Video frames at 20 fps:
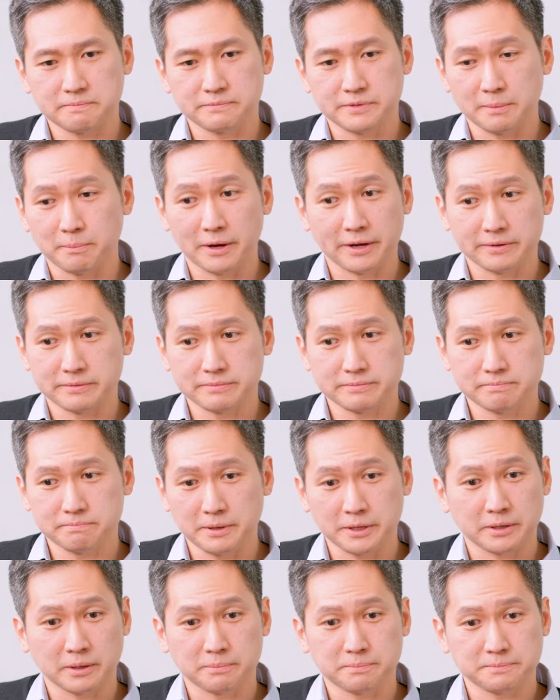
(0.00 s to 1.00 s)
they might
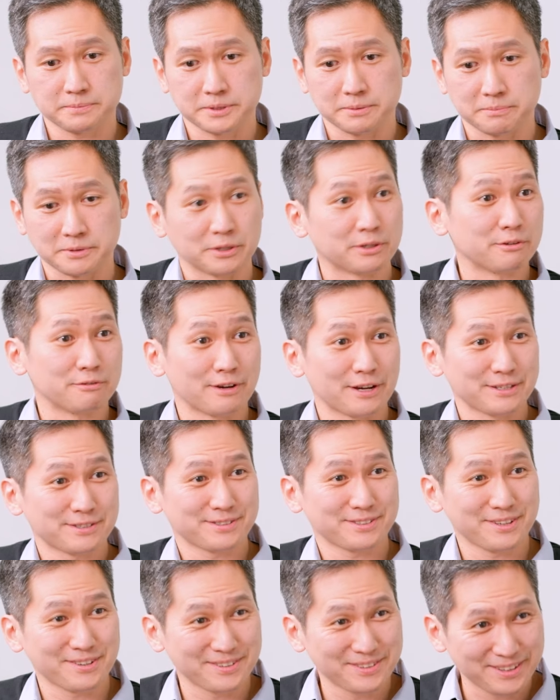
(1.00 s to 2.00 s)
pick up some good
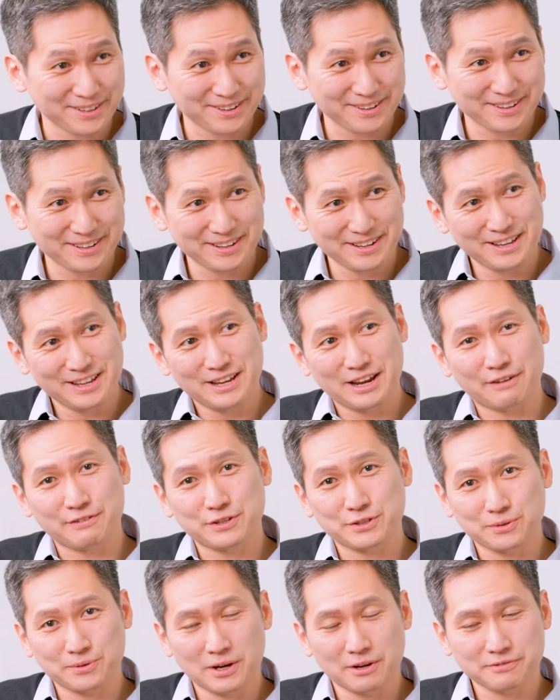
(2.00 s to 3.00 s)
advice here and there every
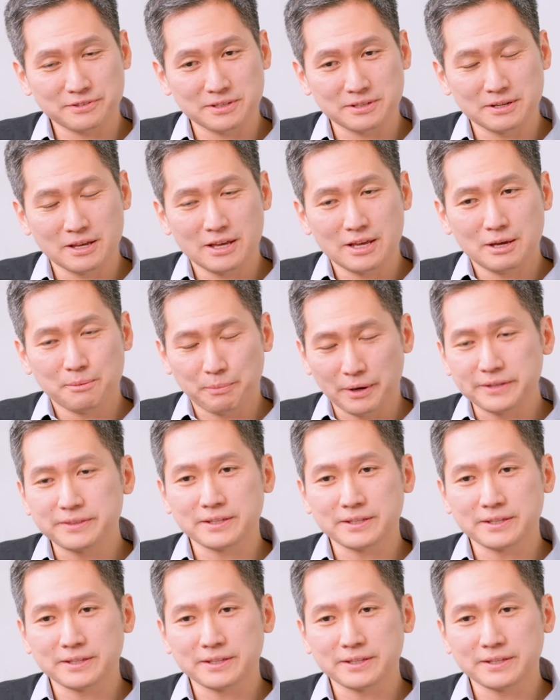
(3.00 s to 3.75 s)
so often. But I